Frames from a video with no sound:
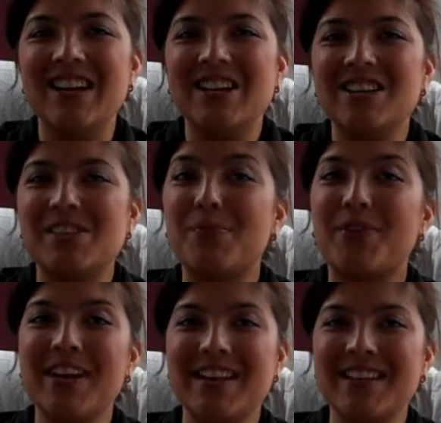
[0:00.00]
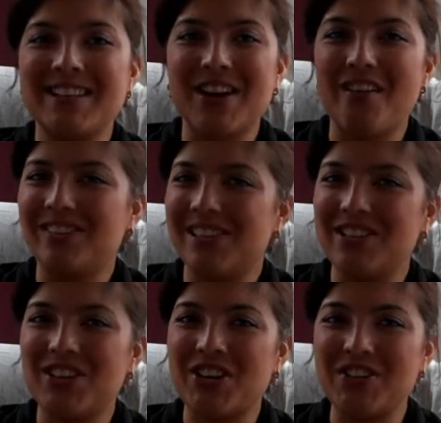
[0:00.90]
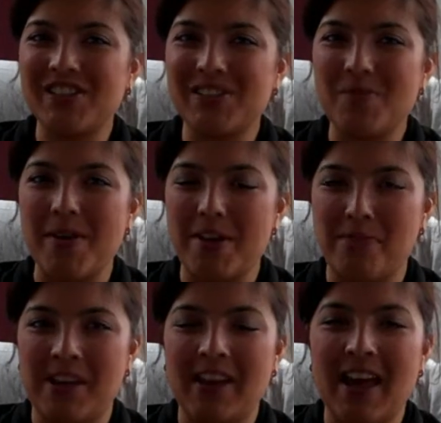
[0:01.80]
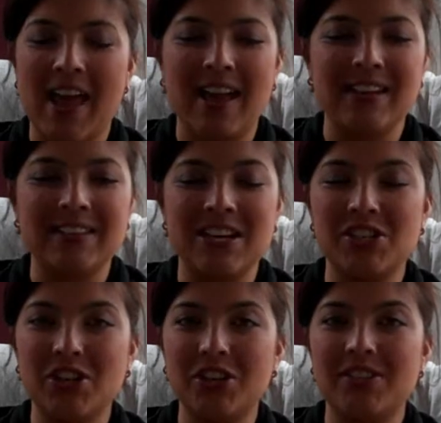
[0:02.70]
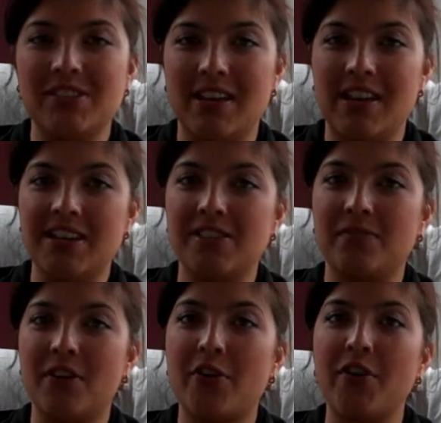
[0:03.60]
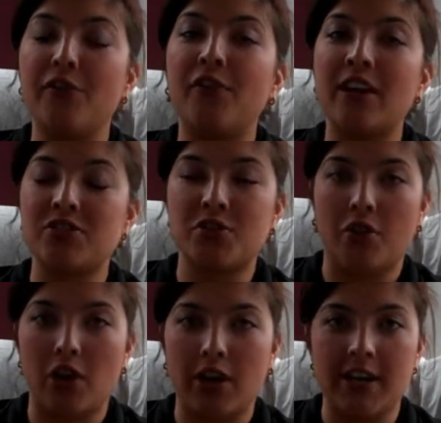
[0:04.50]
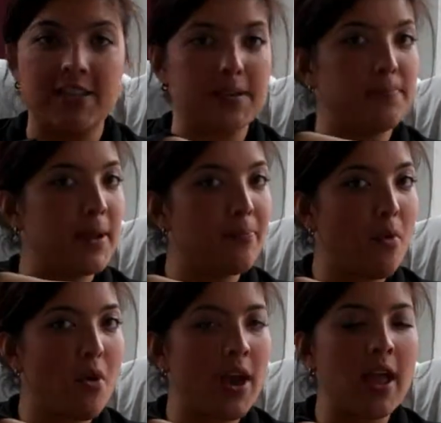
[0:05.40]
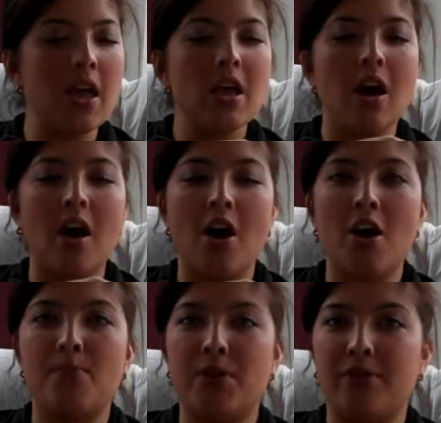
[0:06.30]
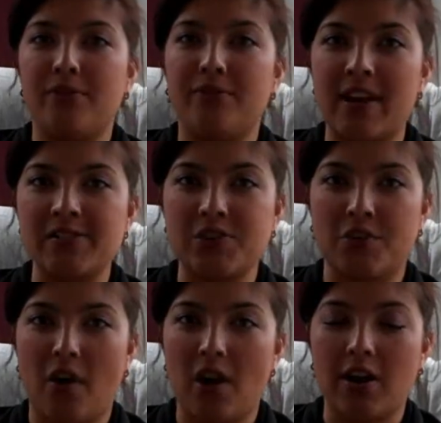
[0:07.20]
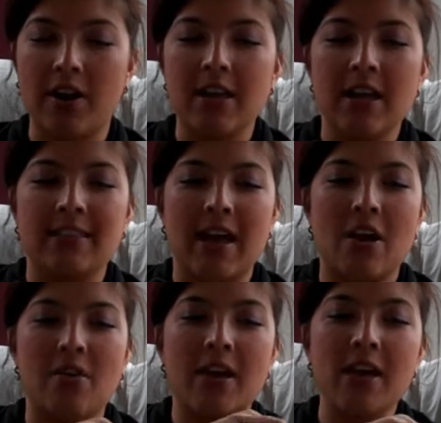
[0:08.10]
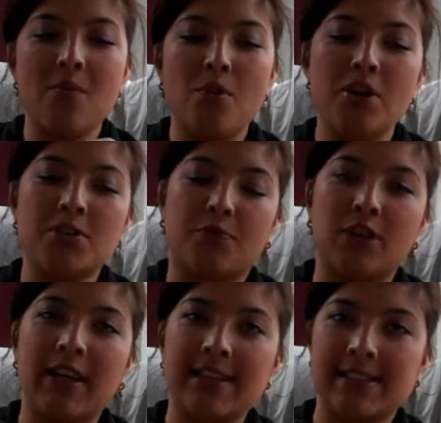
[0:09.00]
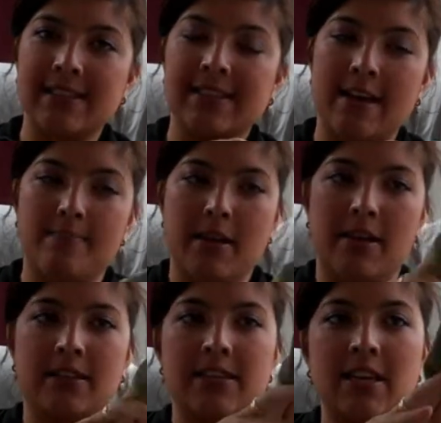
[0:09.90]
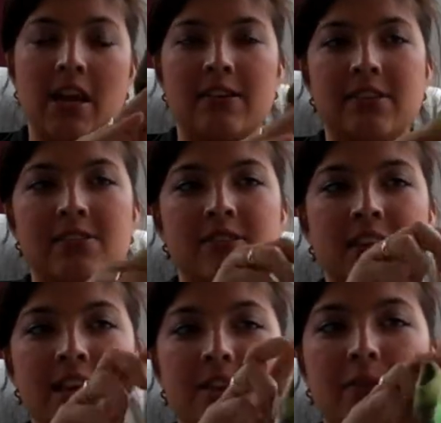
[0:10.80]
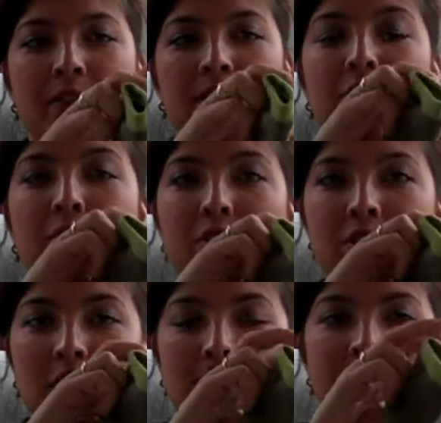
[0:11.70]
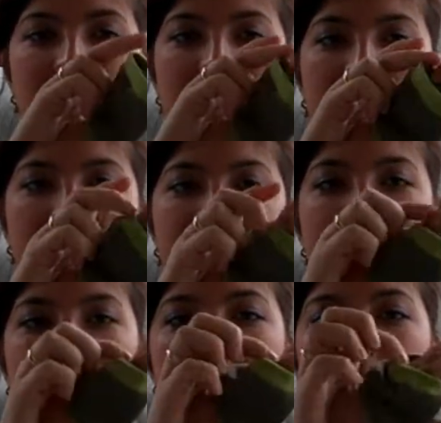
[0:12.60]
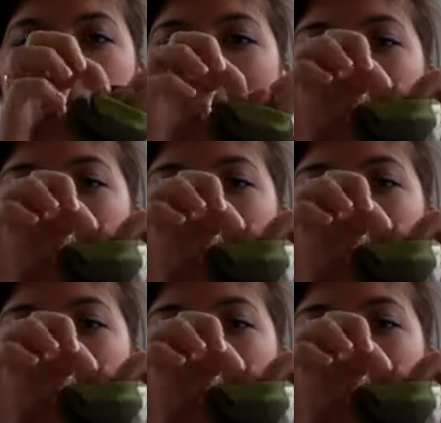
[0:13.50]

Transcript: So Brayden is obviously the cutest little baby and as you could see he's a very events crawler. He's a big boy um, but an events crawler. Now he wore this for less than 10 minutes and I could see within the first couple of minutes that the back